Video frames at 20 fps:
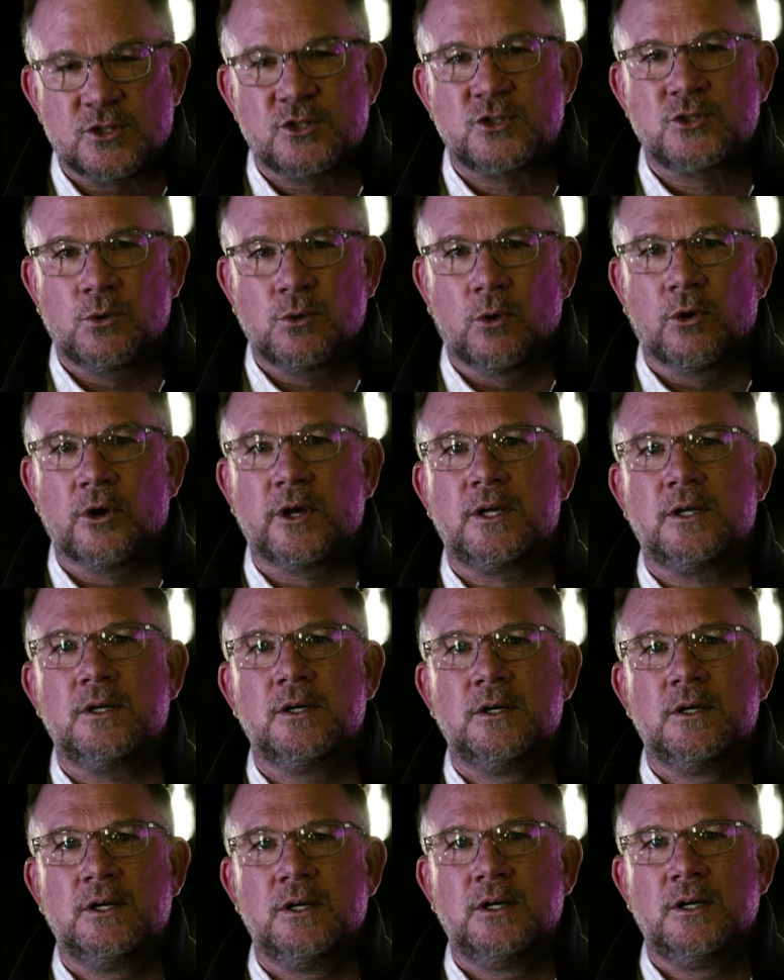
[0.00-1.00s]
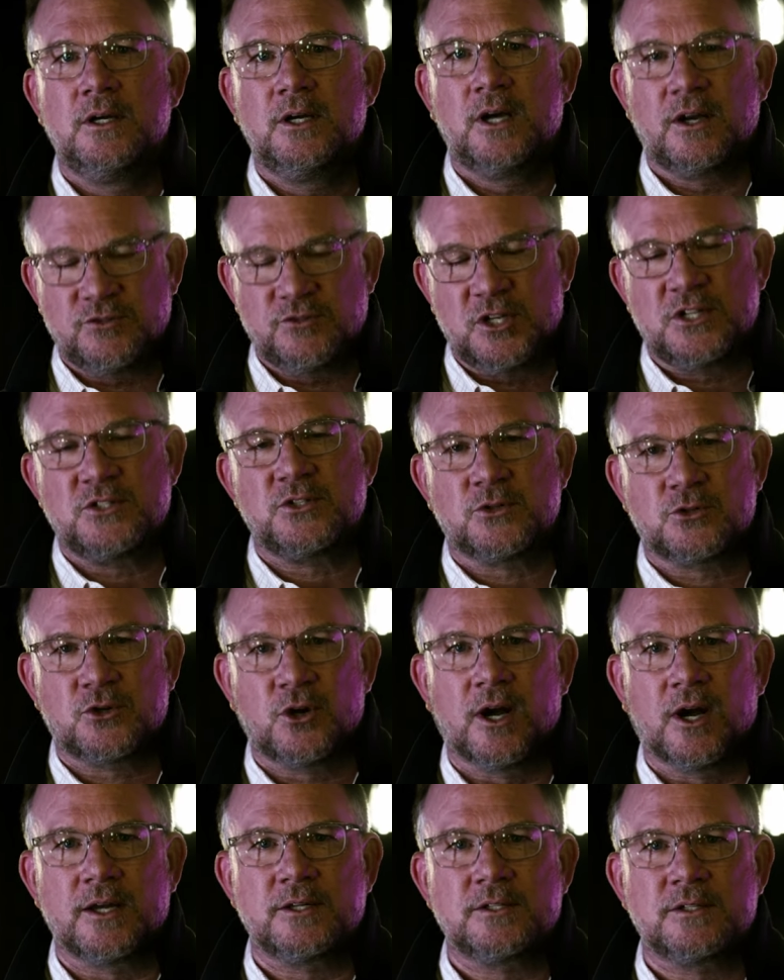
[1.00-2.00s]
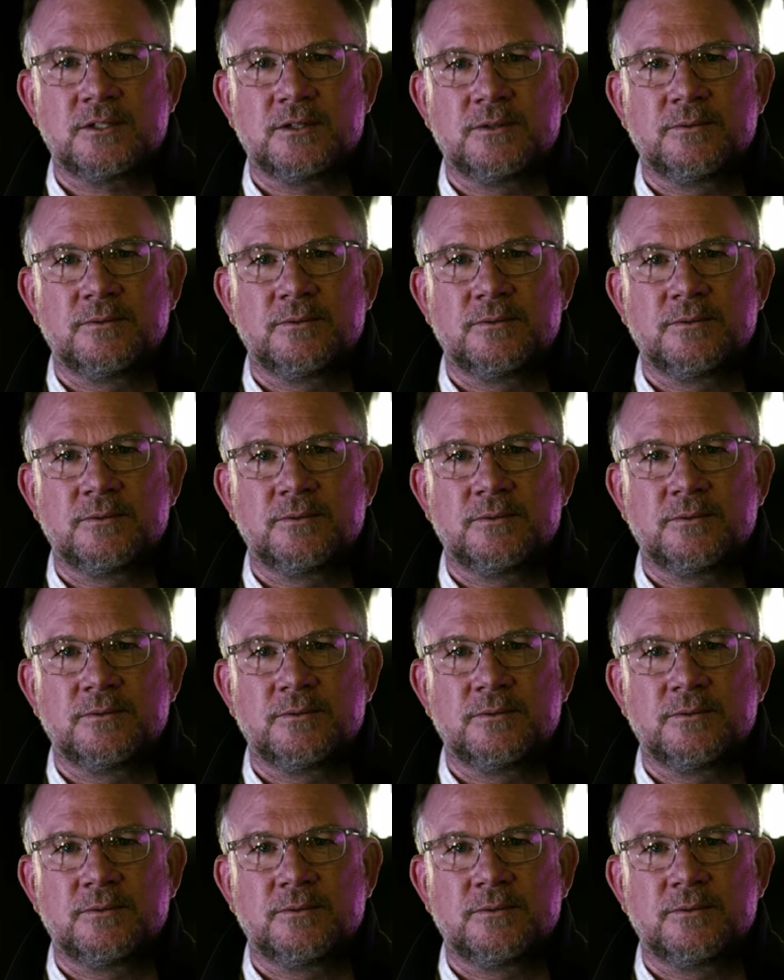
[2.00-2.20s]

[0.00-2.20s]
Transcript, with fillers: the story of Jesus Christ.